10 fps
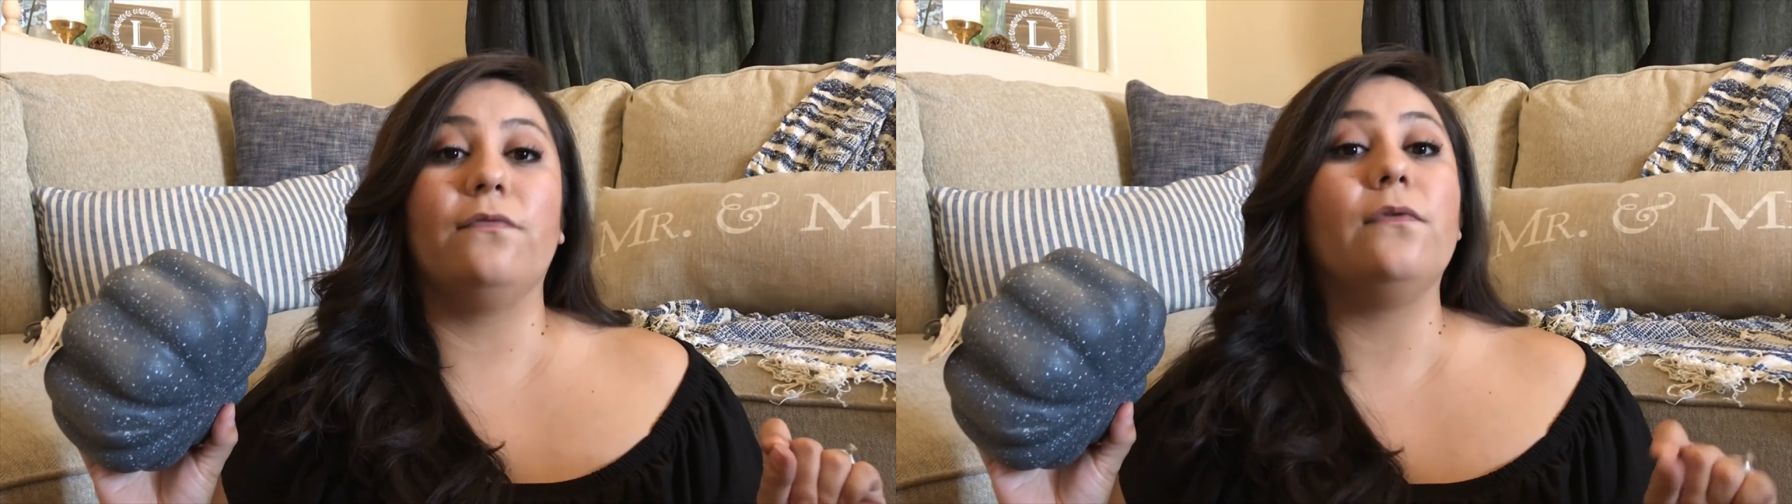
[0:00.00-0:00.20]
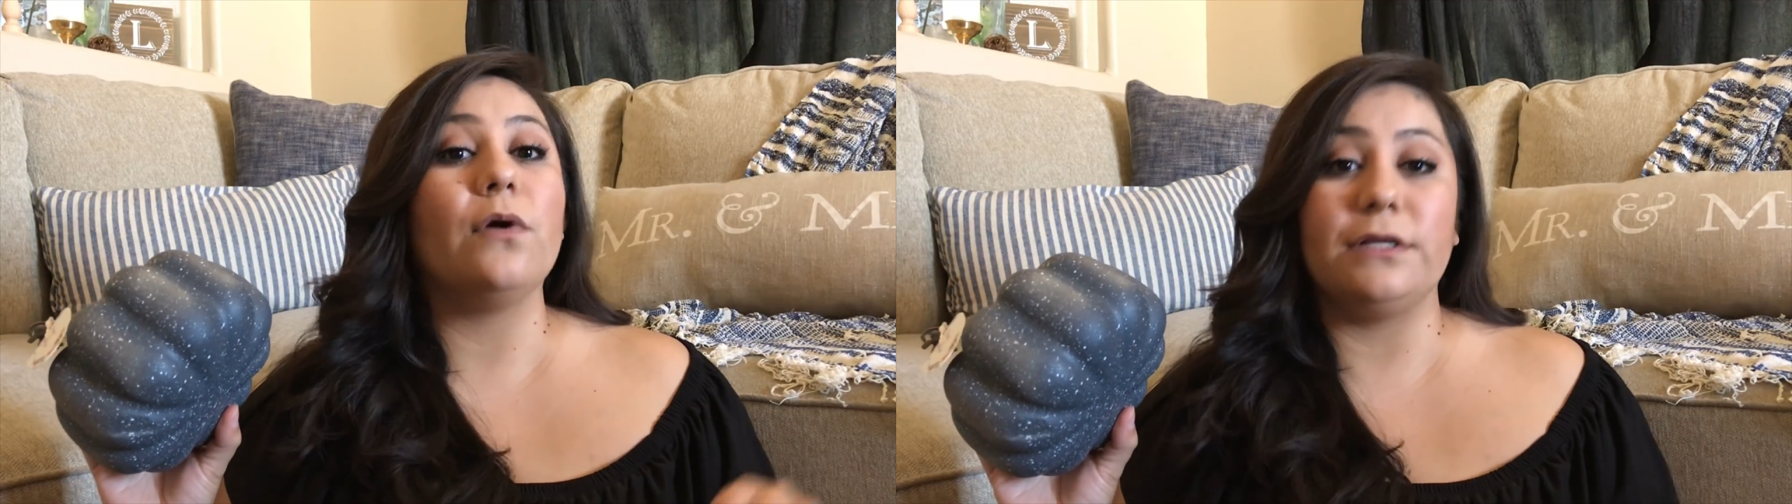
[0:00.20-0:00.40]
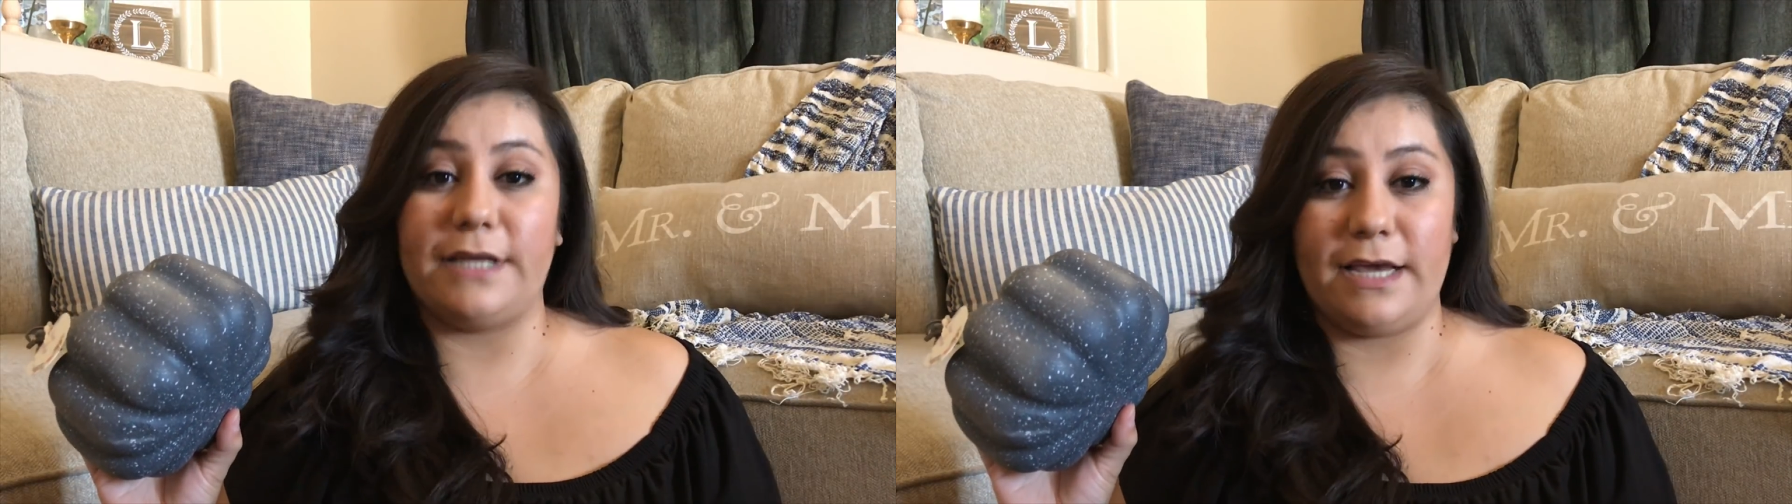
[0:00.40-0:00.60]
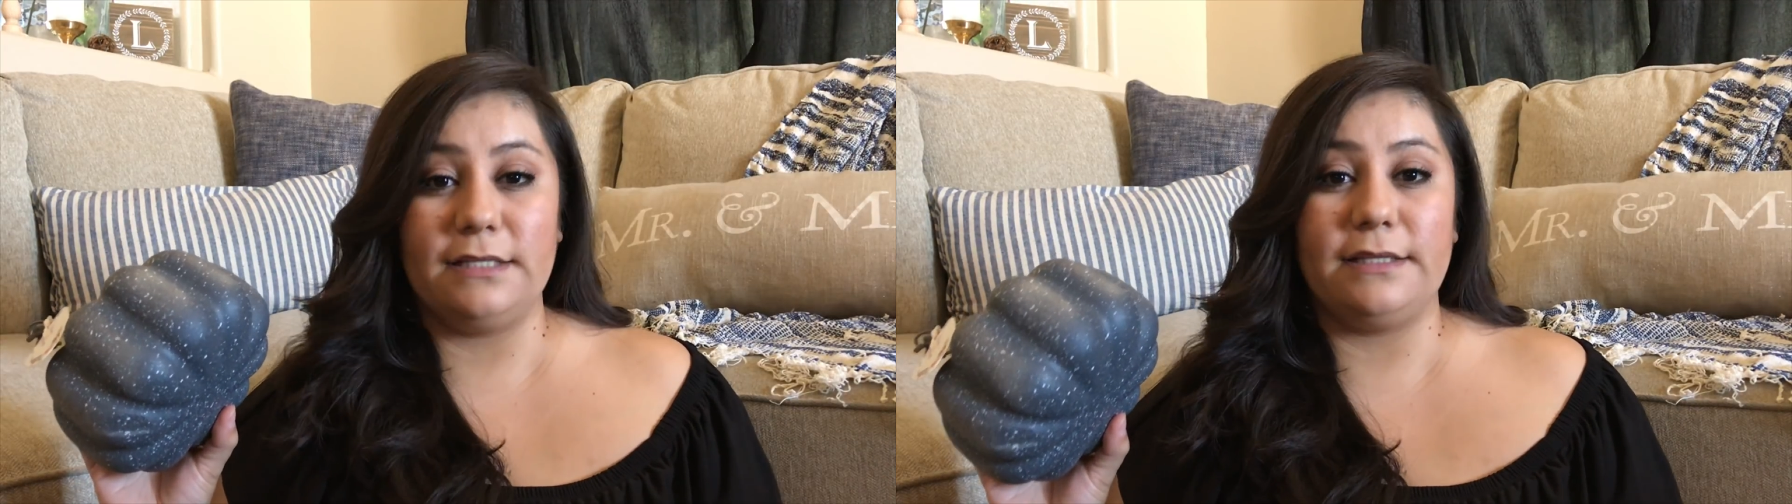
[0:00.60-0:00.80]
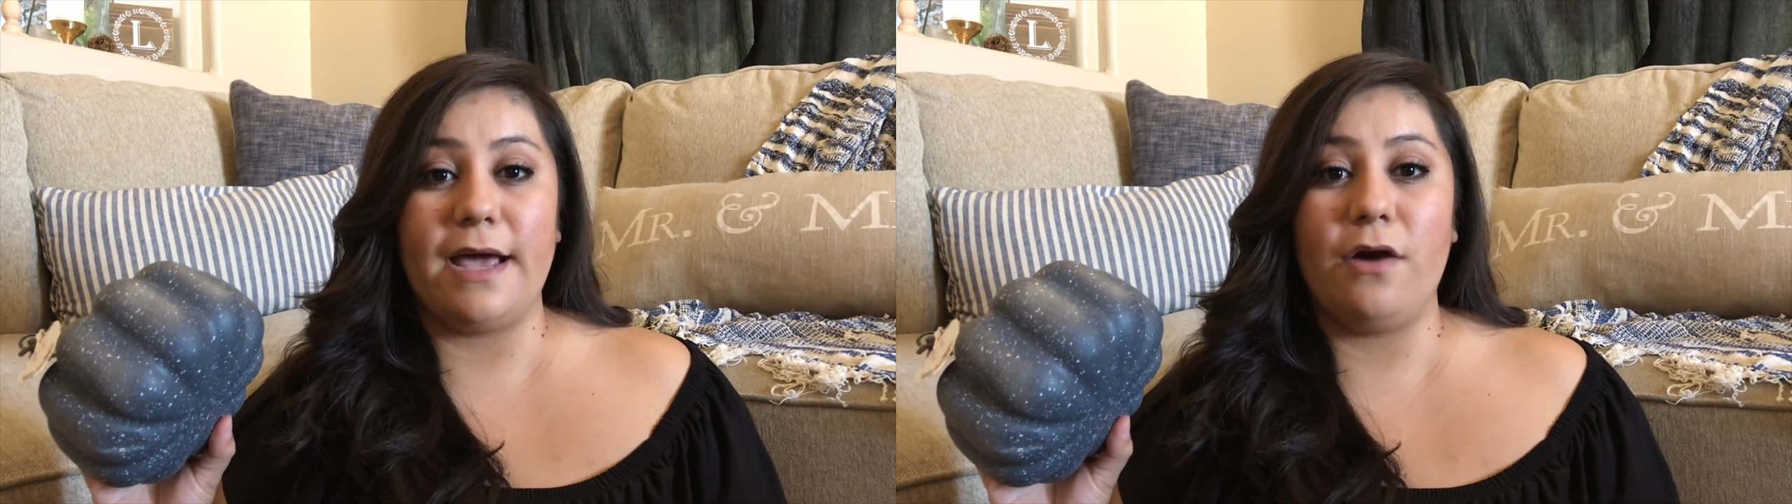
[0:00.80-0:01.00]
4
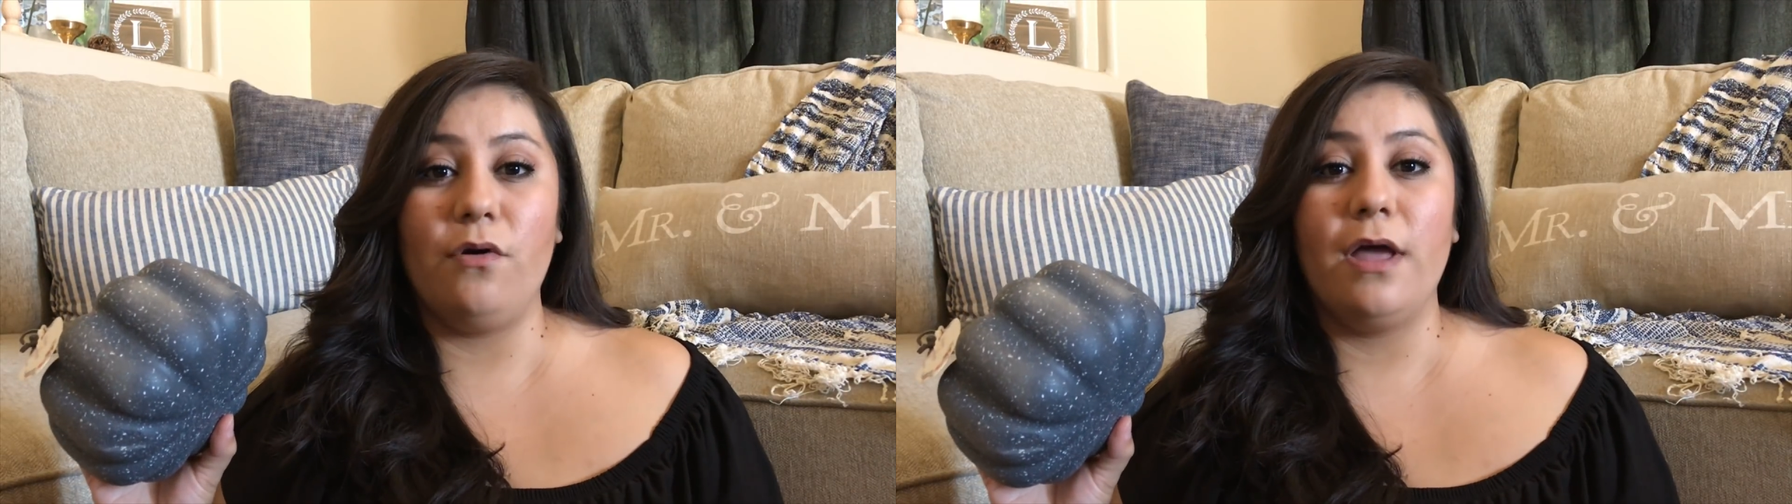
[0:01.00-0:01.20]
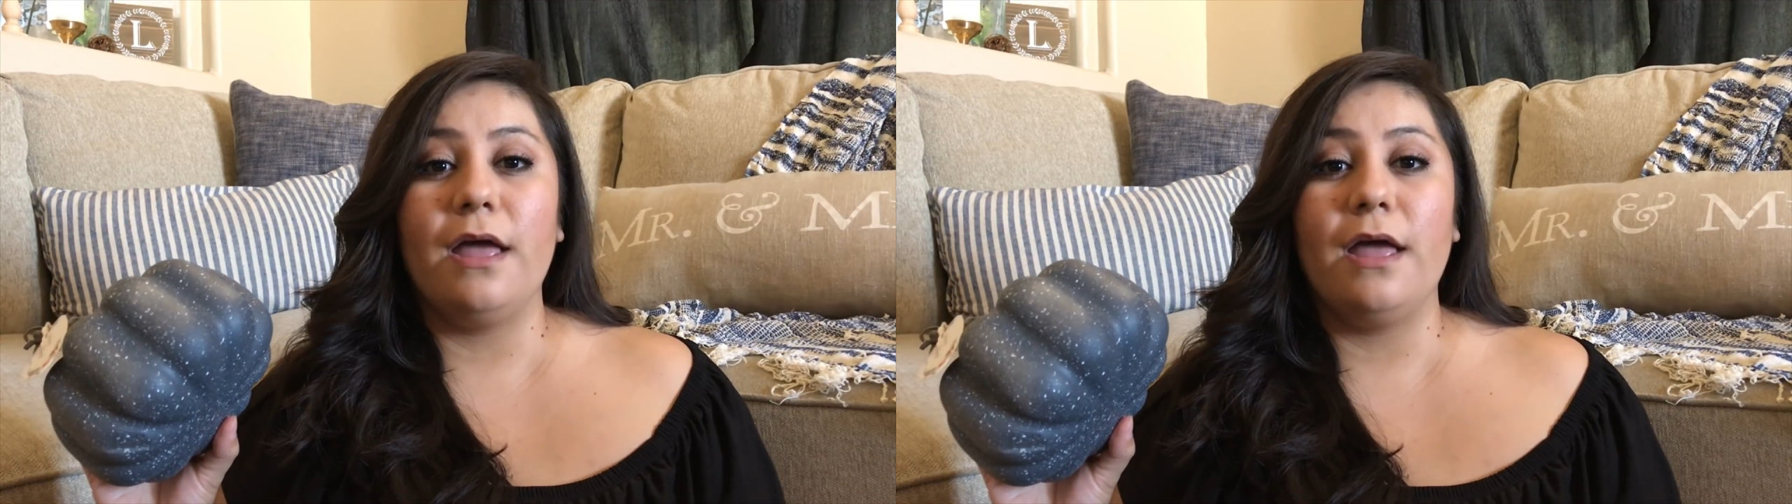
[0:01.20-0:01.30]
days now